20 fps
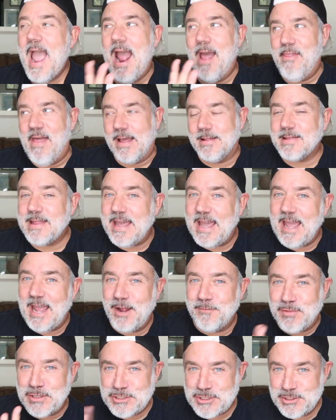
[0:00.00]
and they
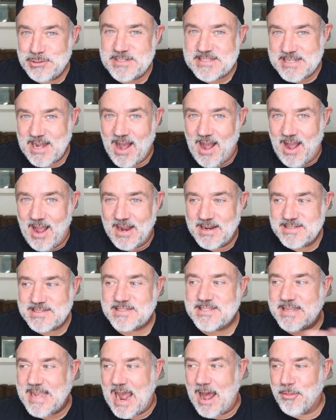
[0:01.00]
leave the two sons
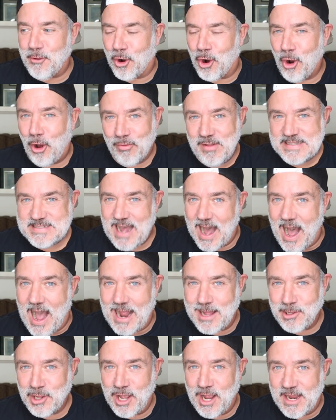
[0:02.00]
together on this
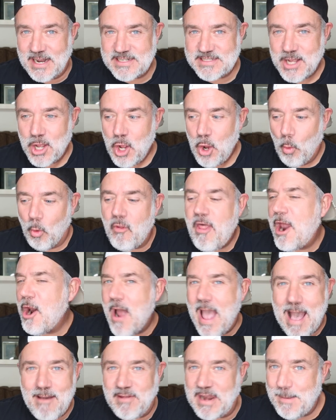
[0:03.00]
island where they
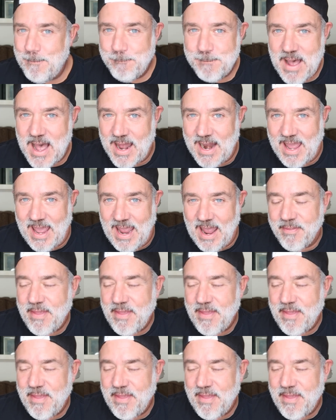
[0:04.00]
don't have any money,